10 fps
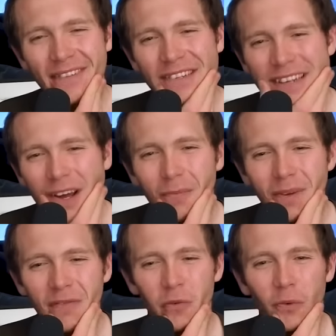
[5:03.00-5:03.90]
Kevin,
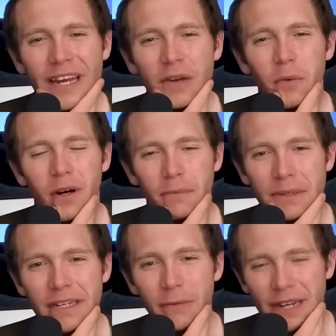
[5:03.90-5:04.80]
bit of a weird one,
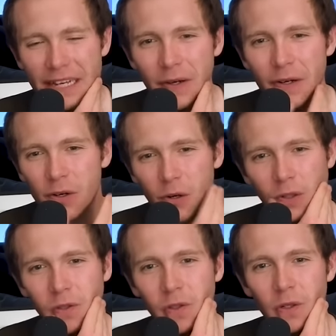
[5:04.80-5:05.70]
but when I go
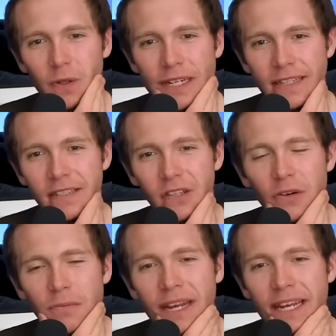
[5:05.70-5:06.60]
across your career, there's
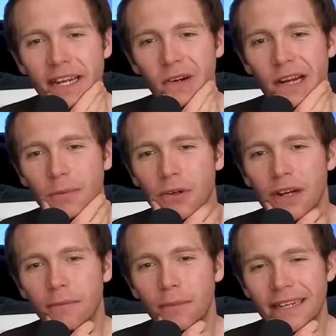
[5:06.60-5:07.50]
so many incredible
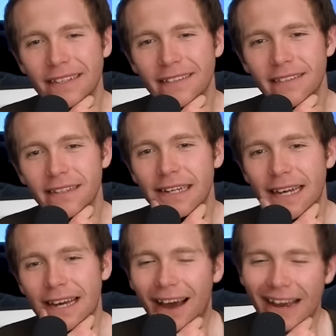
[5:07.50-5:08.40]
companies.
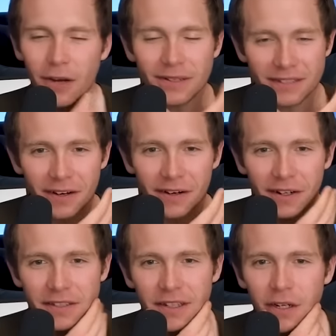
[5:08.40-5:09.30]
I know it's
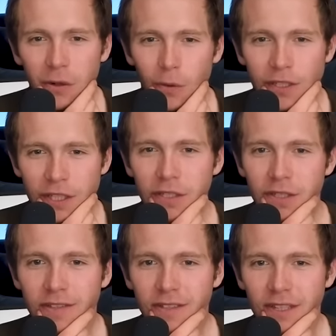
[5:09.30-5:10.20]
hard. What do you
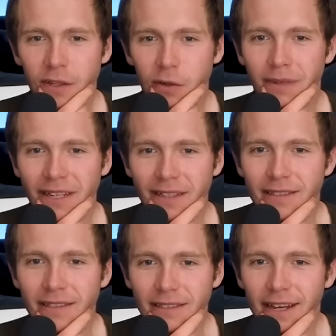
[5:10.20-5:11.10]
consider your biggest
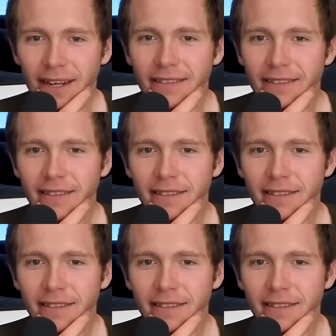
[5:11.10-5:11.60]
success?